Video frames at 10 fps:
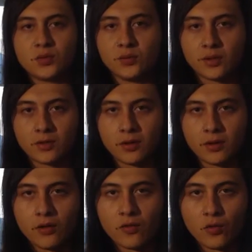we'll be
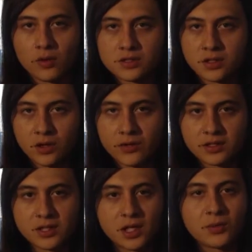going over what's called the
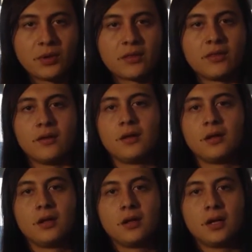tongue method.
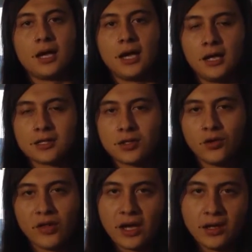And it's
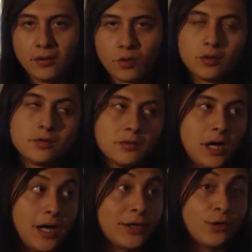called that, well,
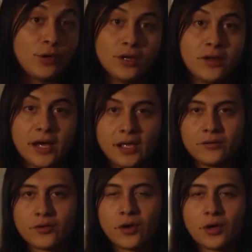I call it
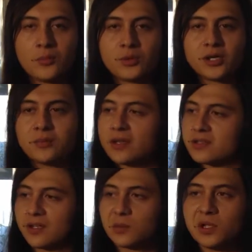that for a pretty
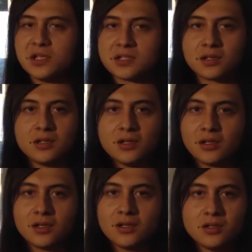basic reason.
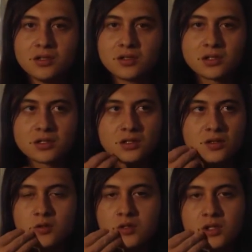You're
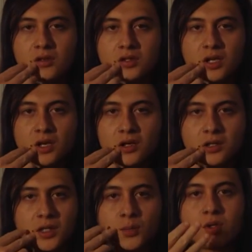using your
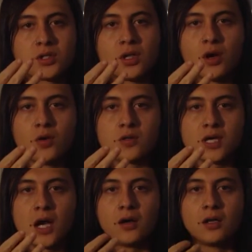tongue to push the O's
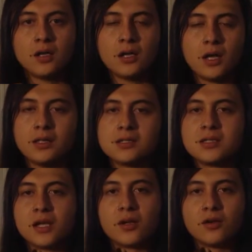out
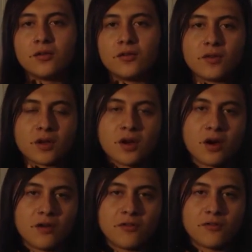instead of a
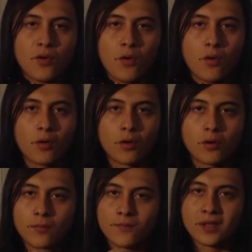cough
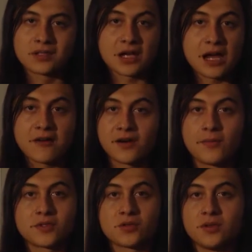or a
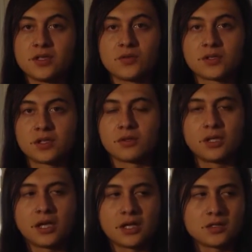diaphragm squeeze, which I'm going
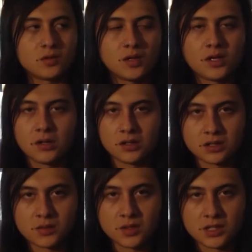to get into later
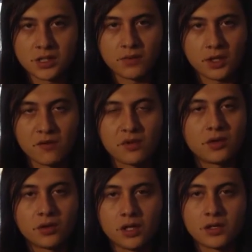because it's been something I've been
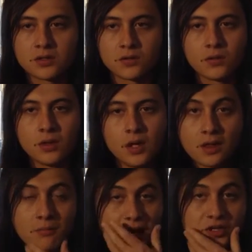looking into.
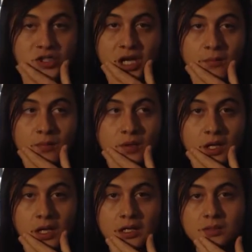The mouth shape
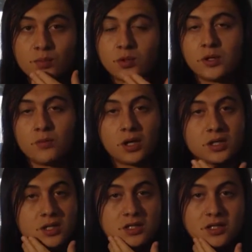is pretty
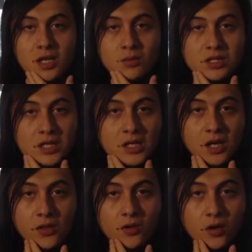much the same as any
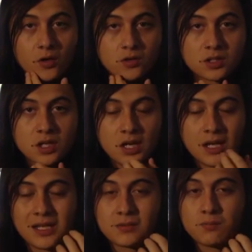other O's.
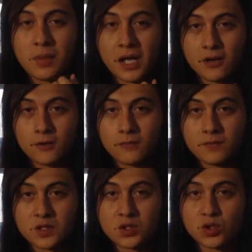It's better
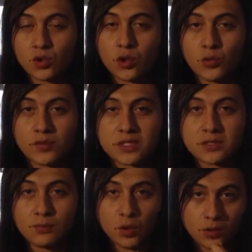to do it with
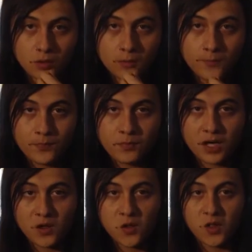smaller
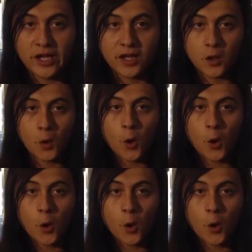mouth, like